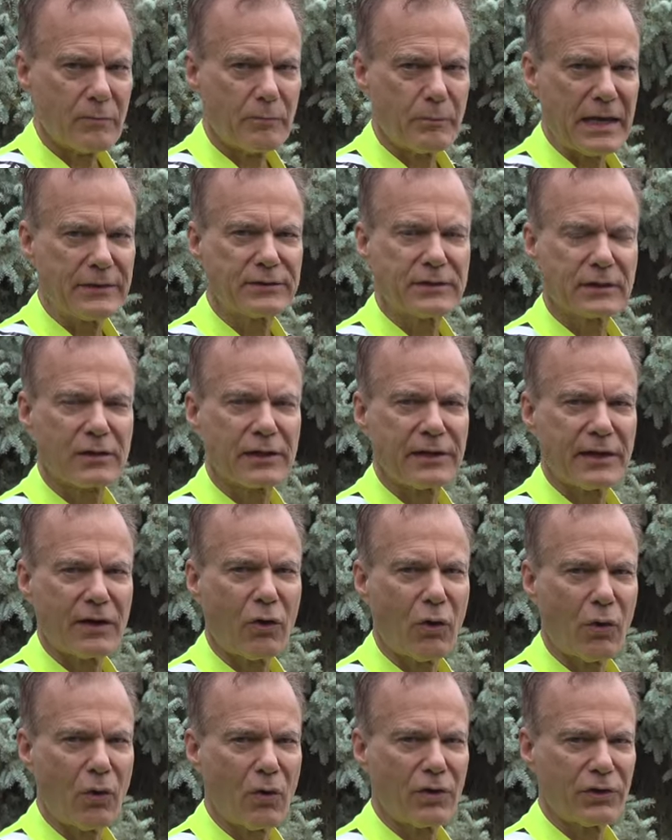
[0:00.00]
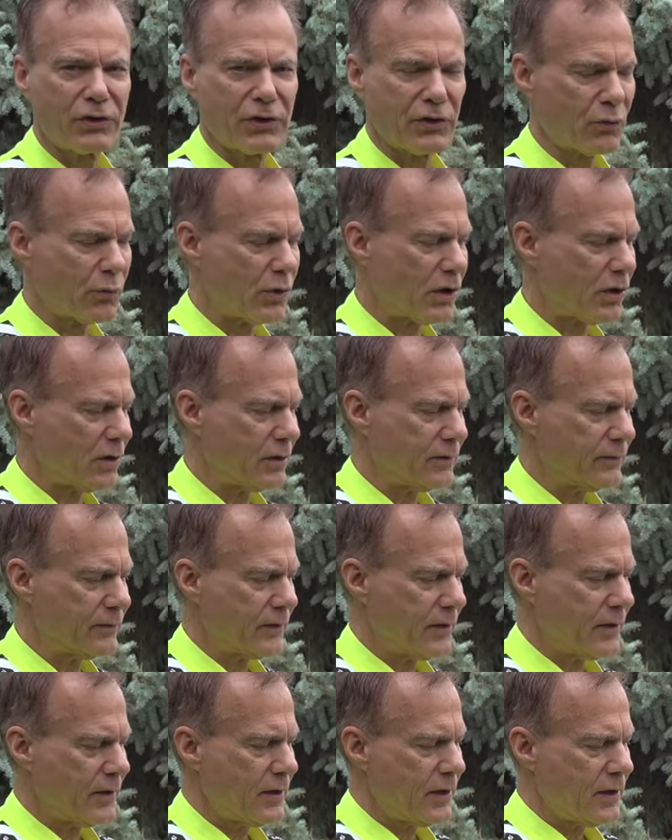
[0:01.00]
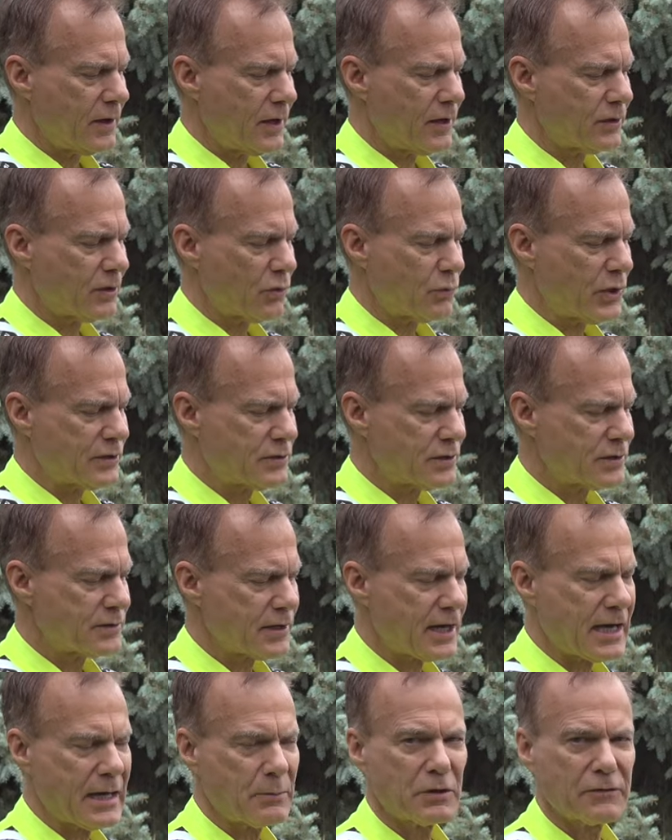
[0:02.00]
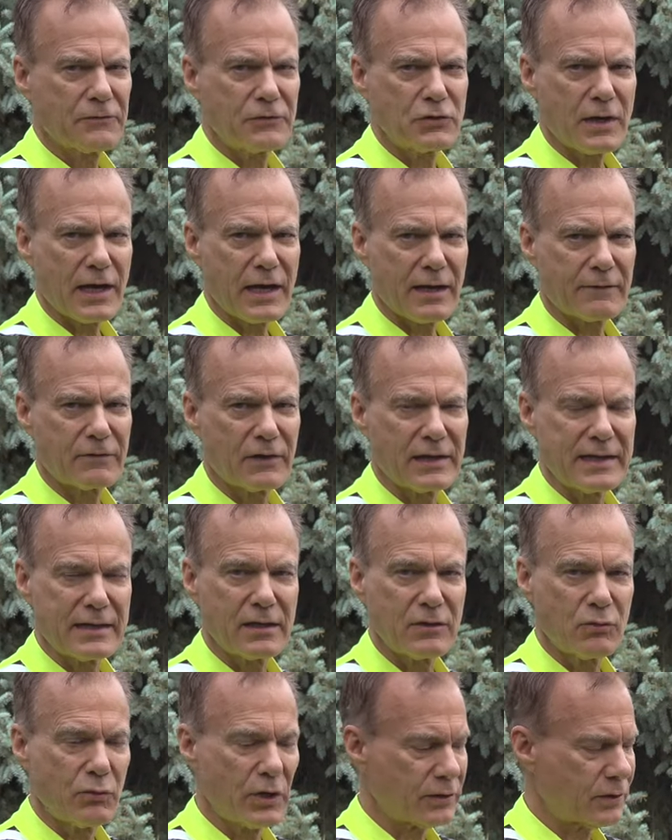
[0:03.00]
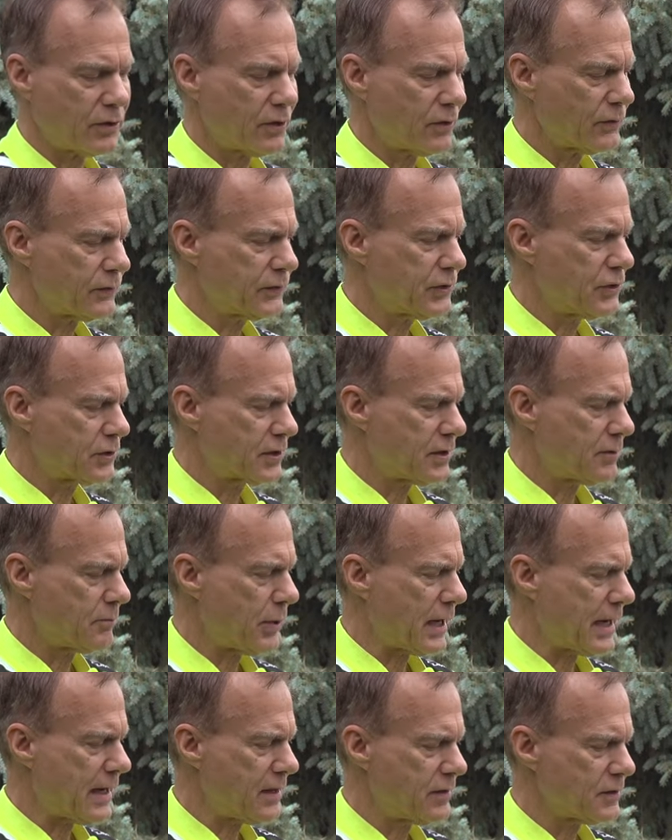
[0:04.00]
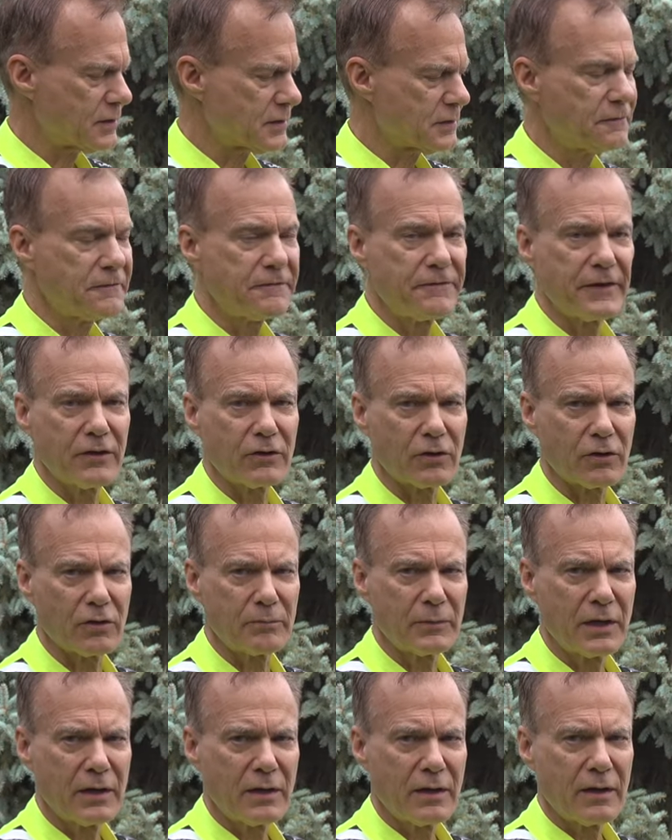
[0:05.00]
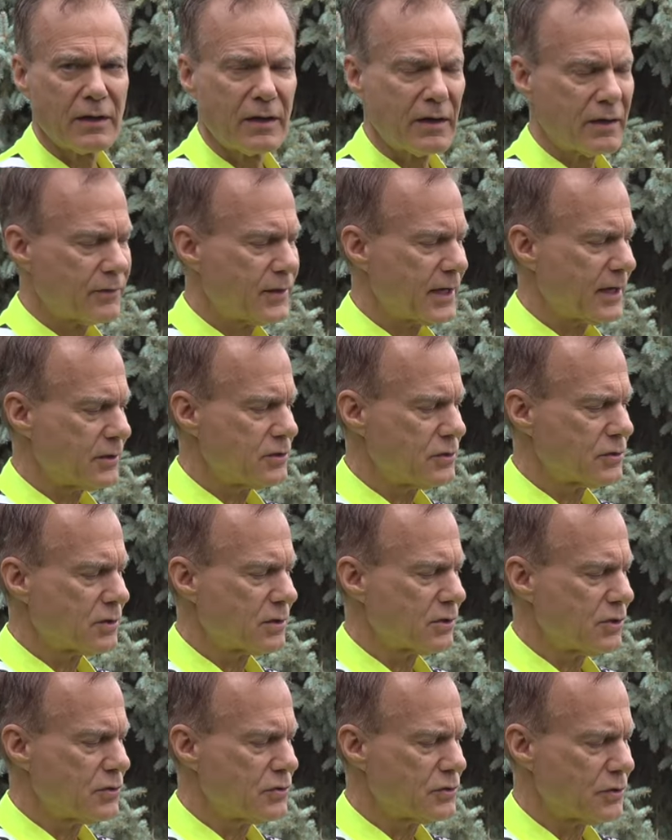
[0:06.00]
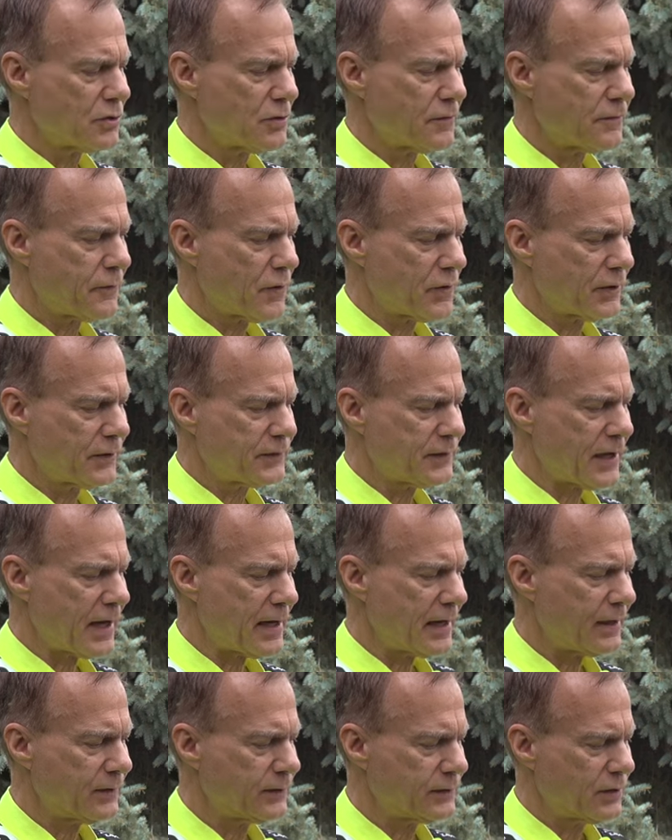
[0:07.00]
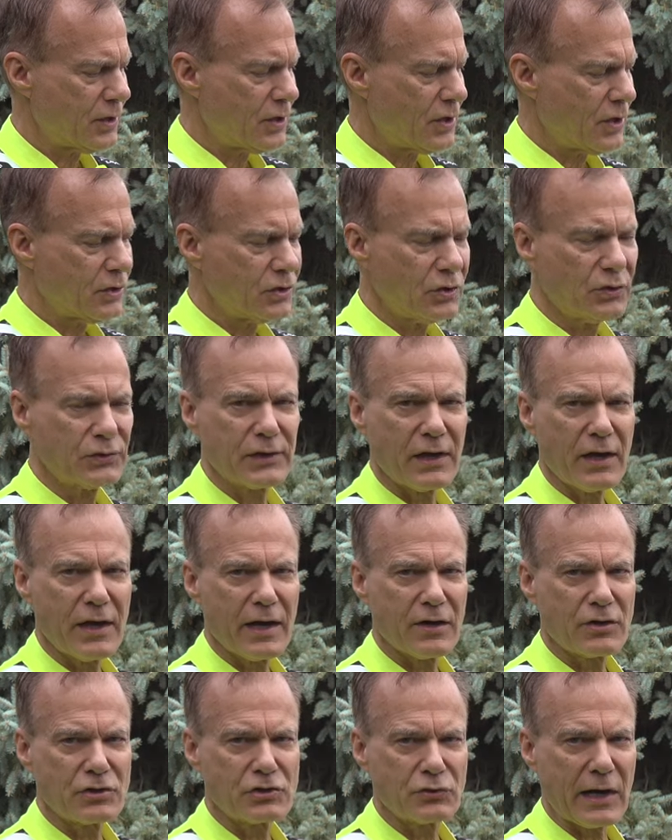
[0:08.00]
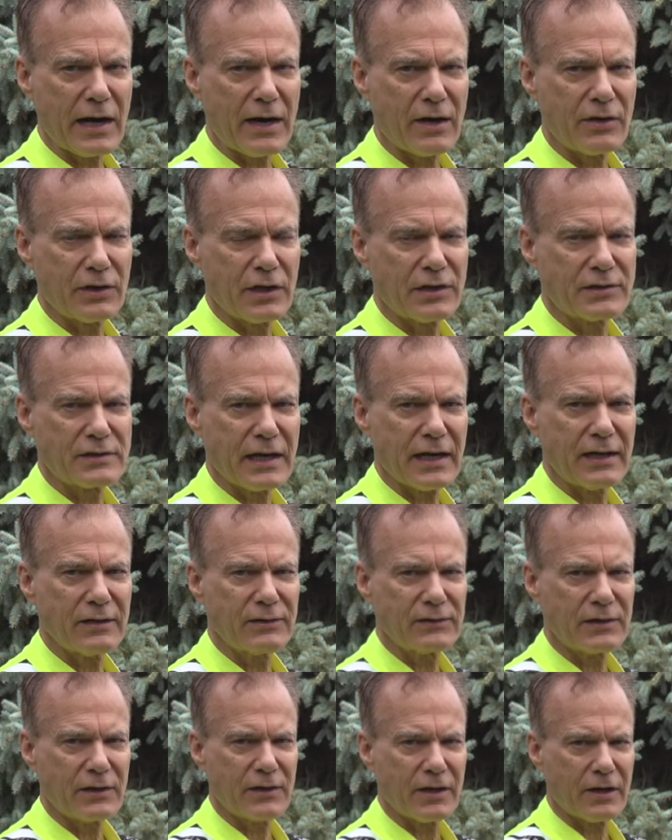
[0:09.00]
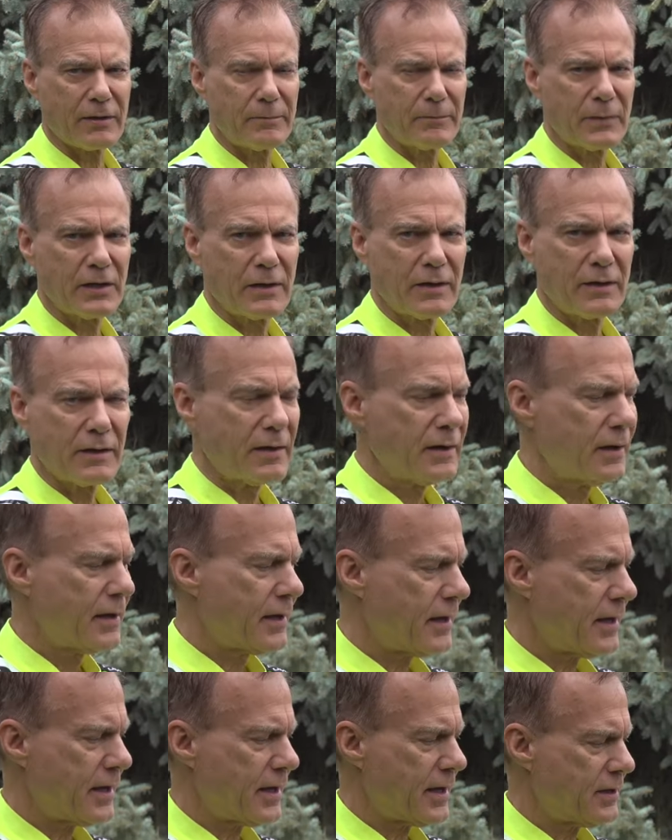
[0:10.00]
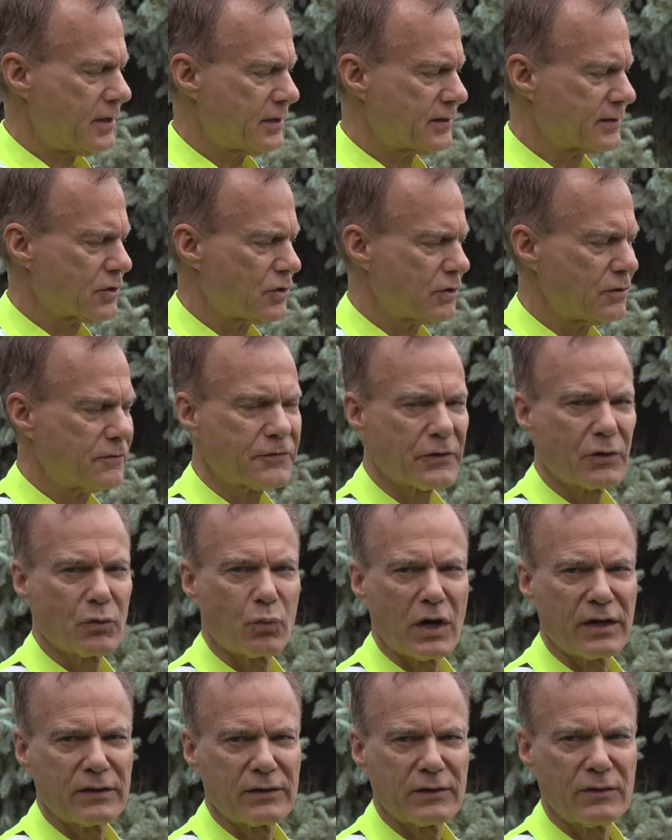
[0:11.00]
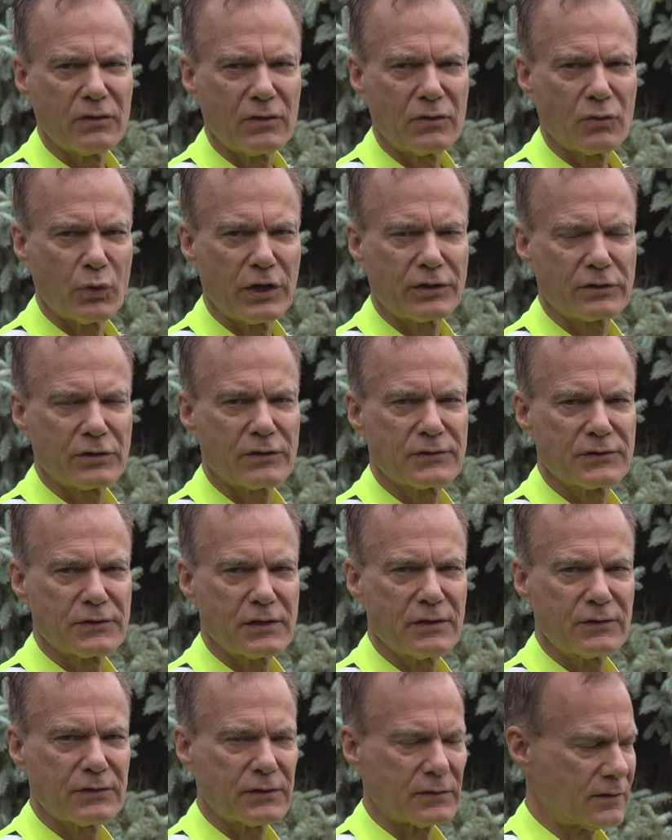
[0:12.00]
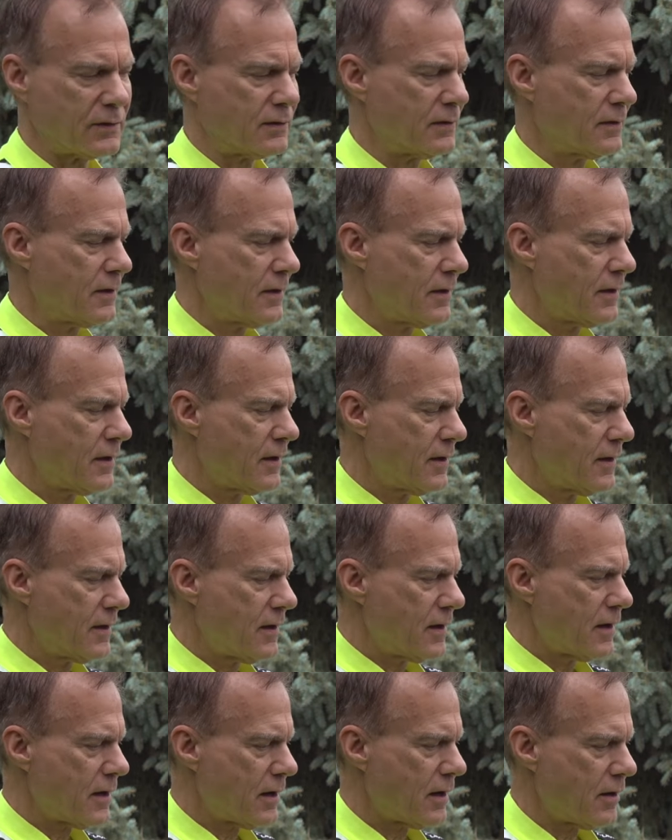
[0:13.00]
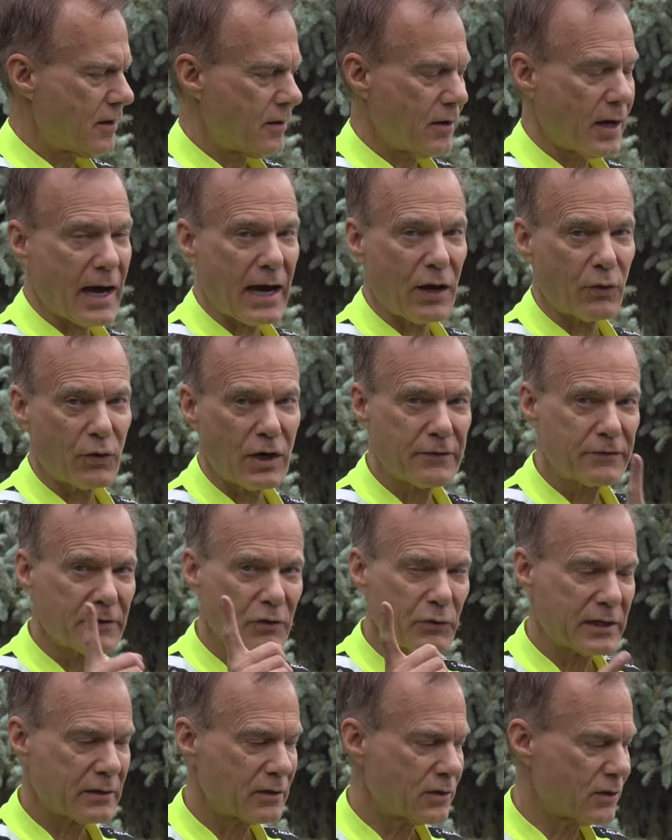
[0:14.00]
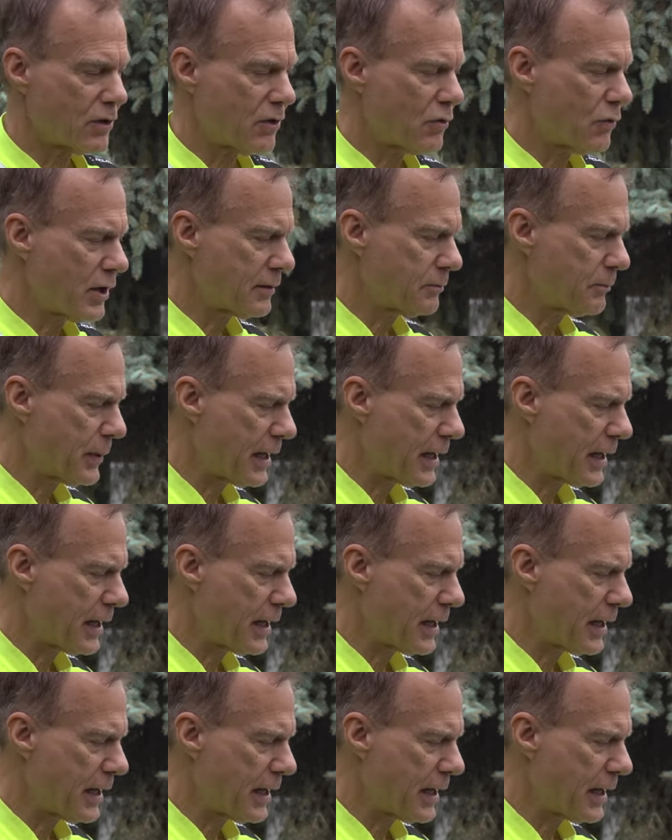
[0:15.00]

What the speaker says: basically a hole in your wall. In the winter time, if you have leaky windows, you can buy this film that you glue to the four sides, use a hair dryer, and it tightens it up, and it's good for one winter season. However, we can go one